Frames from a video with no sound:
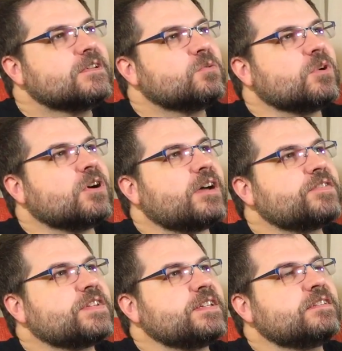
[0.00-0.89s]
Well, I've
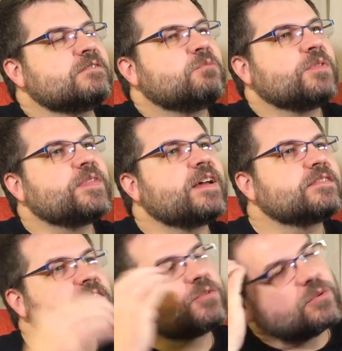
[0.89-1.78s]
seen
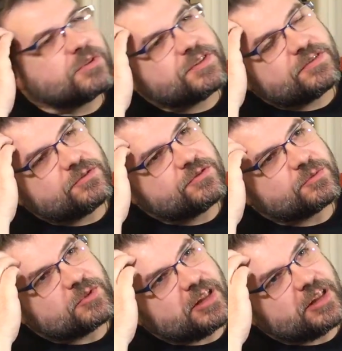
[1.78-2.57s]
1000 Toys do some